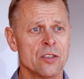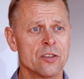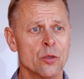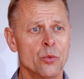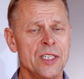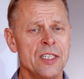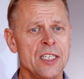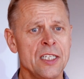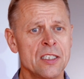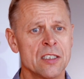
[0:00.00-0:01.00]
So we
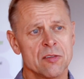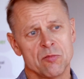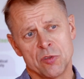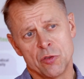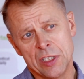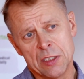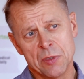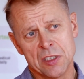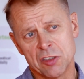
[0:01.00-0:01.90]
need treatment